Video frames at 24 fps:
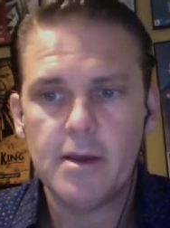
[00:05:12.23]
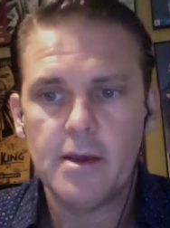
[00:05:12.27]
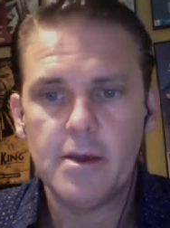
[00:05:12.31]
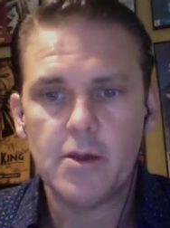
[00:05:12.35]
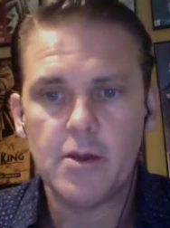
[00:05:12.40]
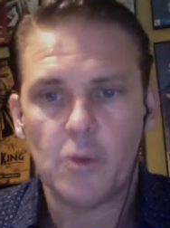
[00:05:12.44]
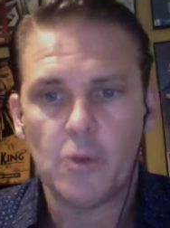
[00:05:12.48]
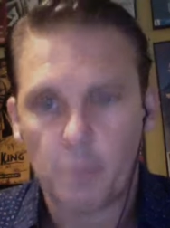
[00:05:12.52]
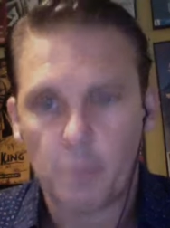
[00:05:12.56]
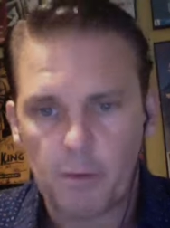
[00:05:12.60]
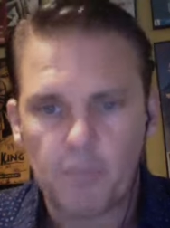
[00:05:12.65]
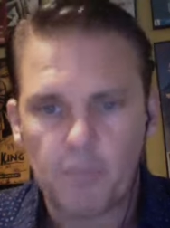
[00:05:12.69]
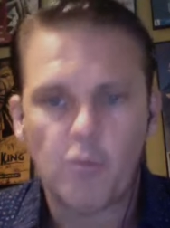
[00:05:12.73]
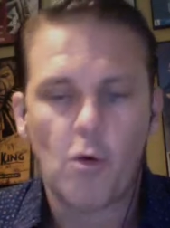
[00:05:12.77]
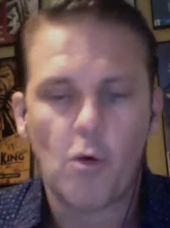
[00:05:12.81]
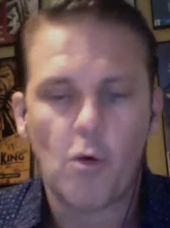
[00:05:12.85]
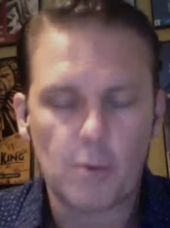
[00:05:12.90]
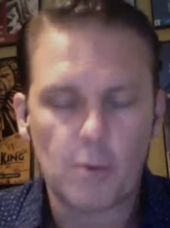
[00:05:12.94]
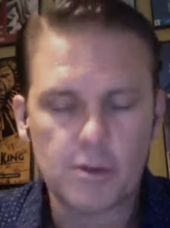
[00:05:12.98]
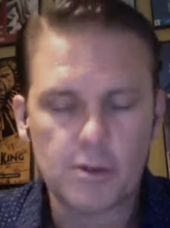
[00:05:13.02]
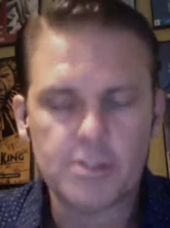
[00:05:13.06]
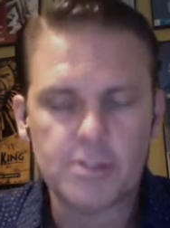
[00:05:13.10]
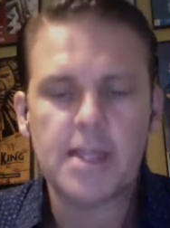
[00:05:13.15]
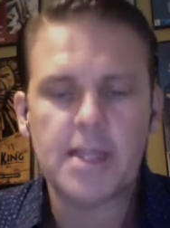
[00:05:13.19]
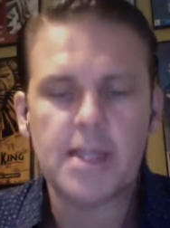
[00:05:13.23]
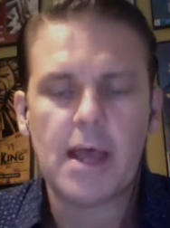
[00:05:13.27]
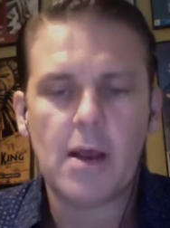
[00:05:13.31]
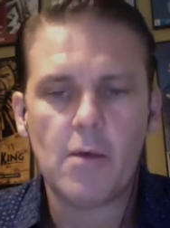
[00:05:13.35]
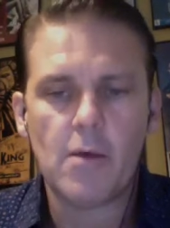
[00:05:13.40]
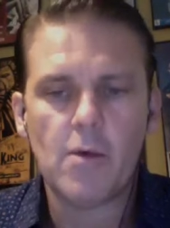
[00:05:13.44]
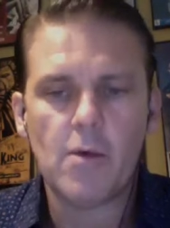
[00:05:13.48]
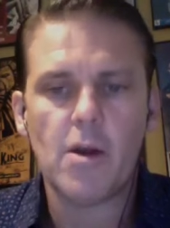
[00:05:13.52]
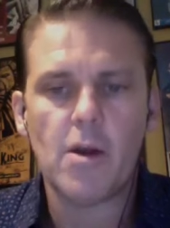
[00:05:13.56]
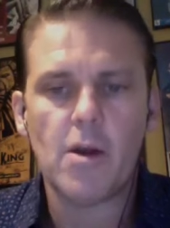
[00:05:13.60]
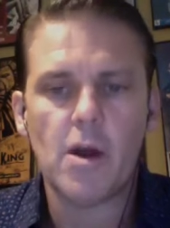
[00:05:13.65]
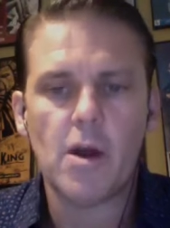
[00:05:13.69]
you know performers and that
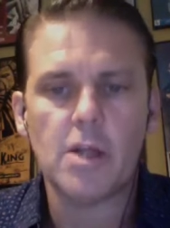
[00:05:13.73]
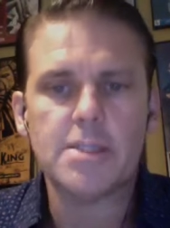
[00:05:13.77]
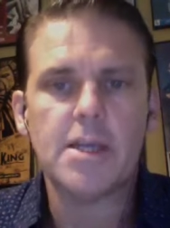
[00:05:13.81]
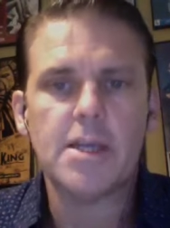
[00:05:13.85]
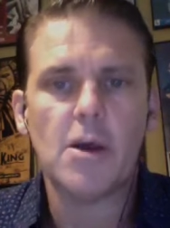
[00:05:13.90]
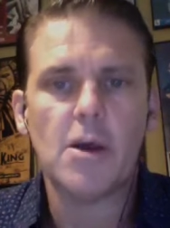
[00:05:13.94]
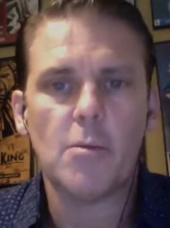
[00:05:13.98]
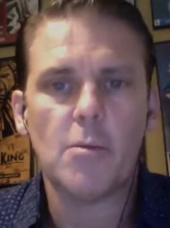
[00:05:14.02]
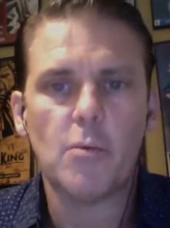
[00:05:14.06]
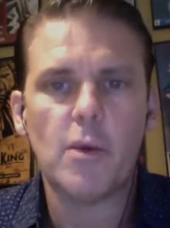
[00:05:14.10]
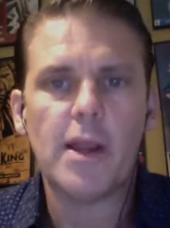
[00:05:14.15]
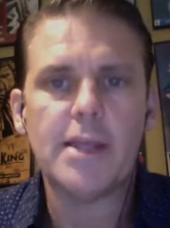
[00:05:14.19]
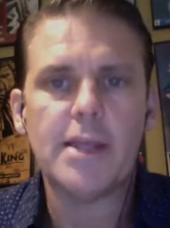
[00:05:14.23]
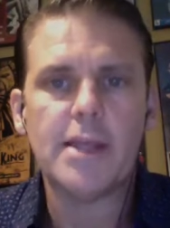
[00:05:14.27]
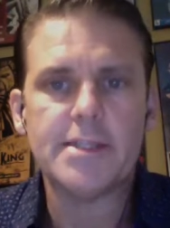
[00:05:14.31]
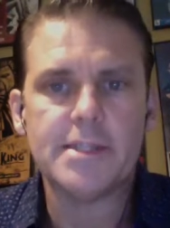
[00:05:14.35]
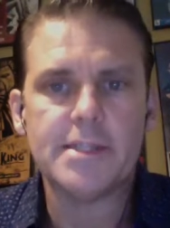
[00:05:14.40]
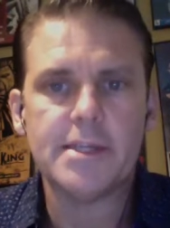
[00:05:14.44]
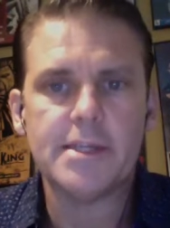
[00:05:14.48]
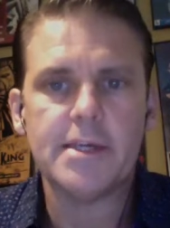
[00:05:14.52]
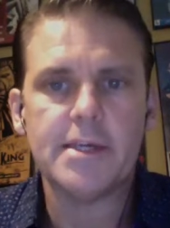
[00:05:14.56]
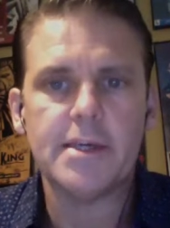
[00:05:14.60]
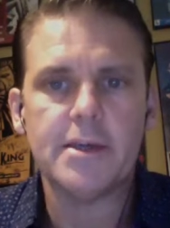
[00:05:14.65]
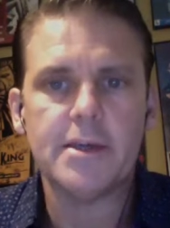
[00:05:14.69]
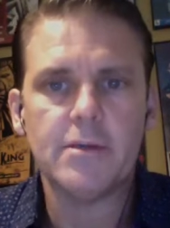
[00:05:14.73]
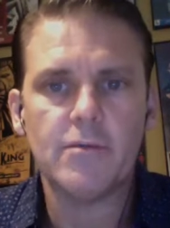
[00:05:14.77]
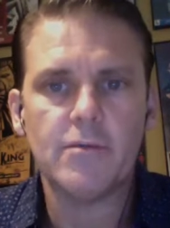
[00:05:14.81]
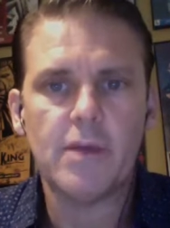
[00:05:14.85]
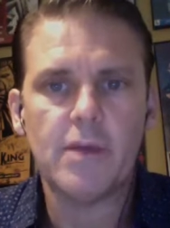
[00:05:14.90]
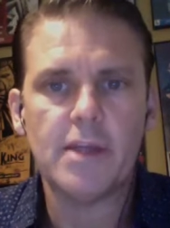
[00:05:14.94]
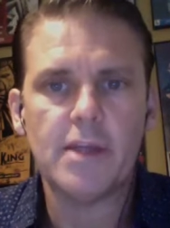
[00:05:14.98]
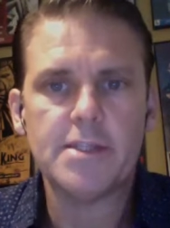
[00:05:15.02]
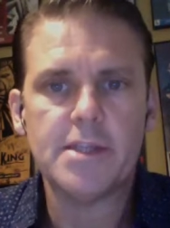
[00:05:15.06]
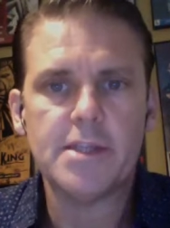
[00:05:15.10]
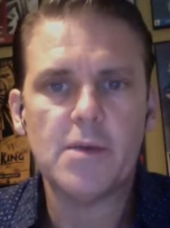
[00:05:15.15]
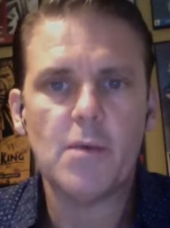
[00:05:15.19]
whatnot to help raise the
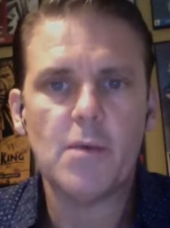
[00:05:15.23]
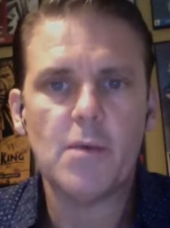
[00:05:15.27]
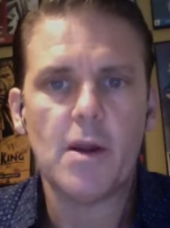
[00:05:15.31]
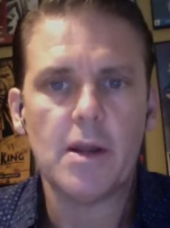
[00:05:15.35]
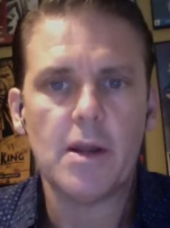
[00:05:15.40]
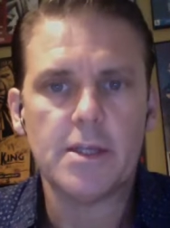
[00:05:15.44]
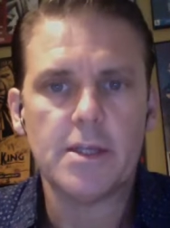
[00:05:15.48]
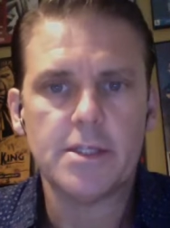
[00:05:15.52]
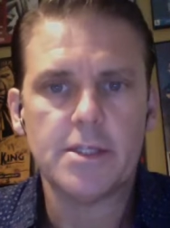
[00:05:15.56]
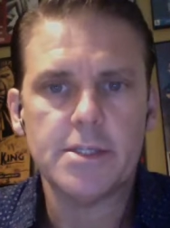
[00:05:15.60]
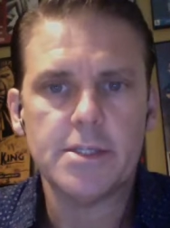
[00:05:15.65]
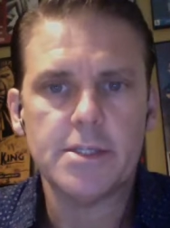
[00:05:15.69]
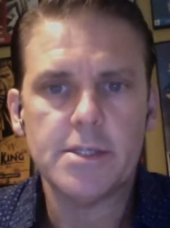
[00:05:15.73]
raise the awareness